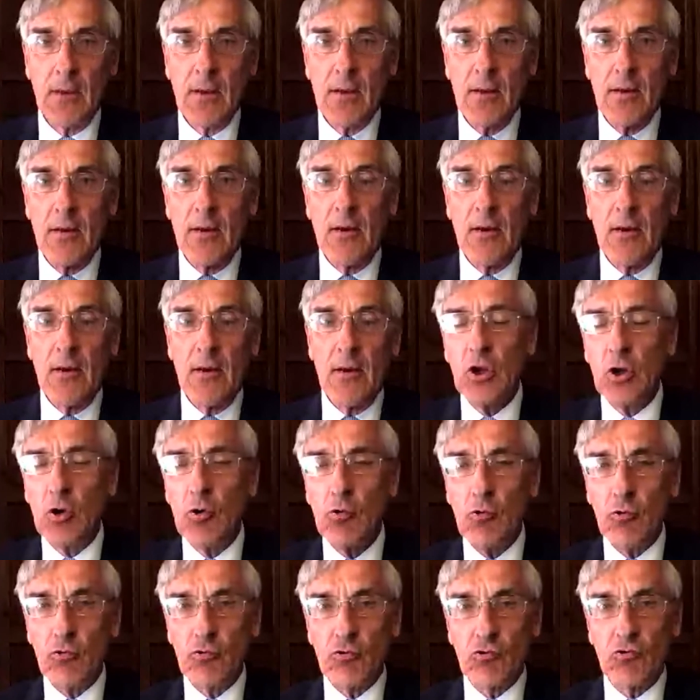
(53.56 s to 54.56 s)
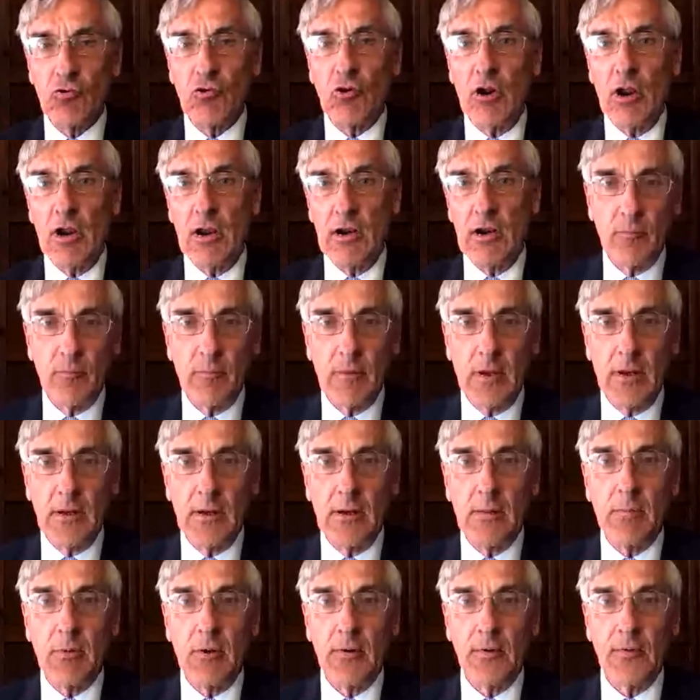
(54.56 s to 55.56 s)
huge change to
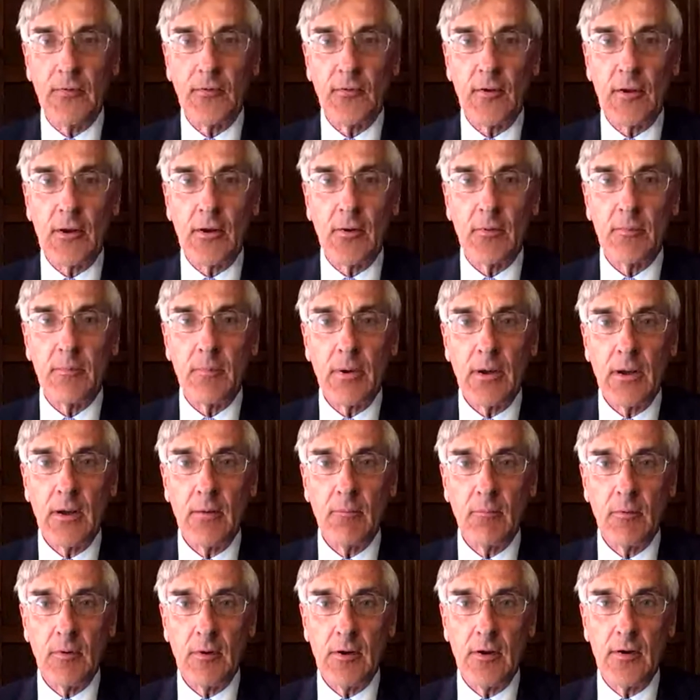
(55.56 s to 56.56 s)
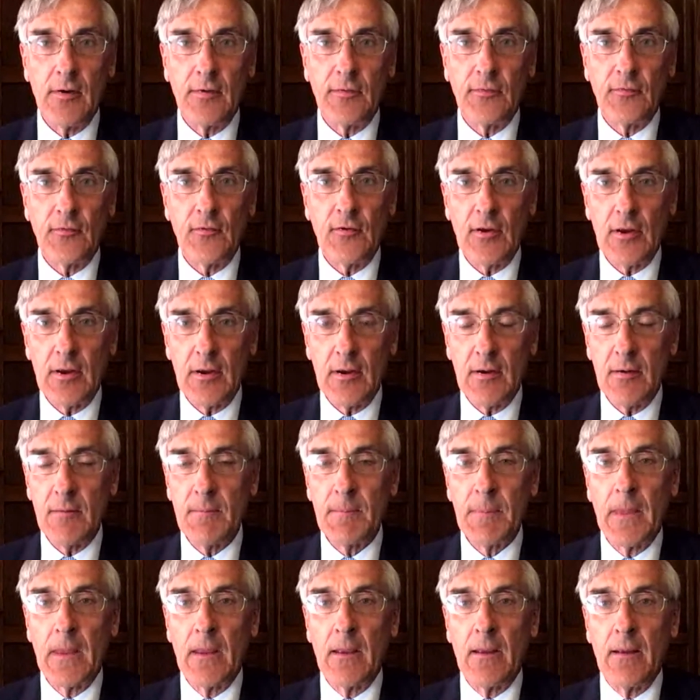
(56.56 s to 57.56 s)
money policy compared with last year
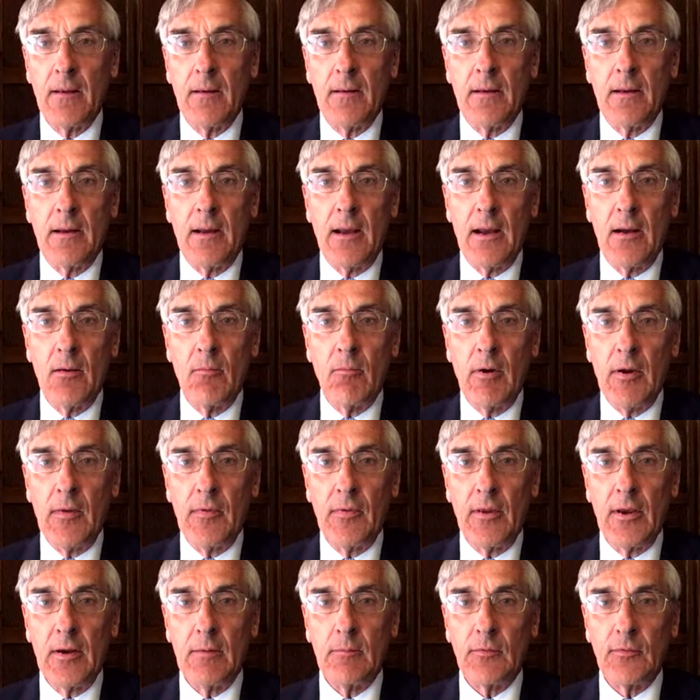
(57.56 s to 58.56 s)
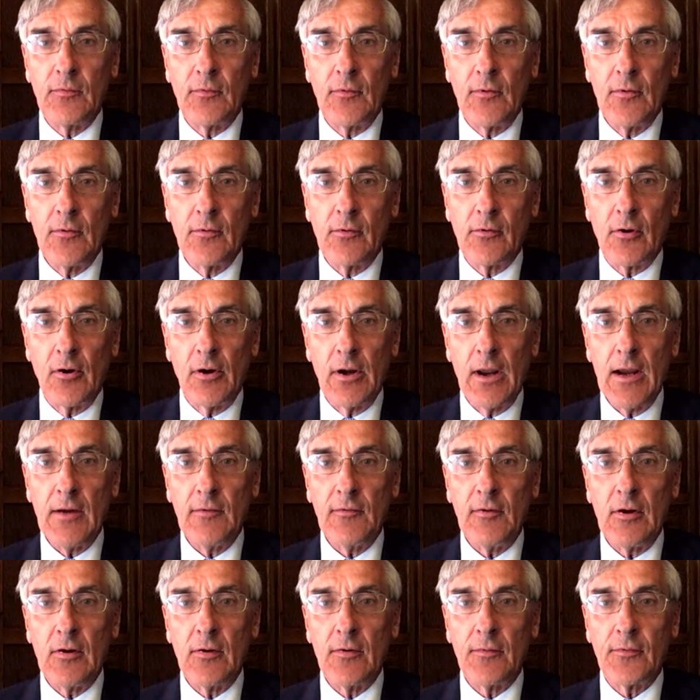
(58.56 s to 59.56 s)
uh, when they were still
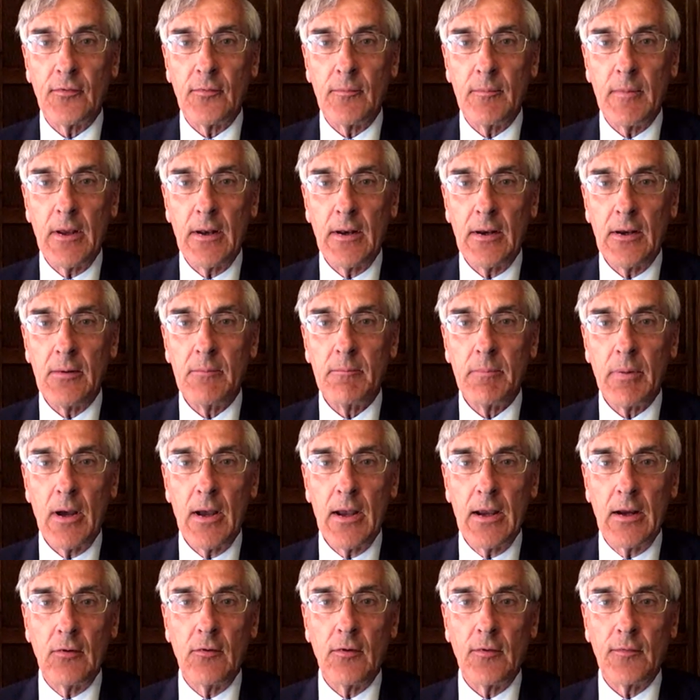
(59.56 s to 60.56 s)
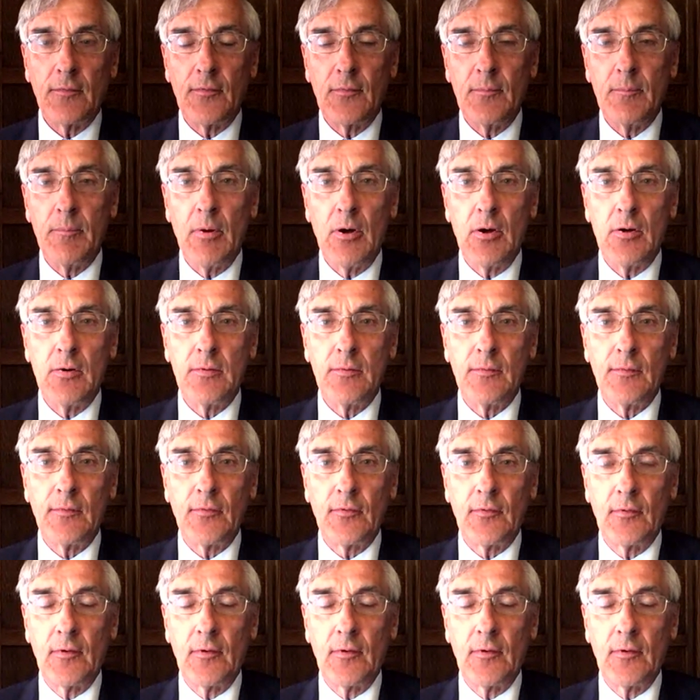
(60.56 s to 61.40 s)
creating lots of money and buying lots of bonds.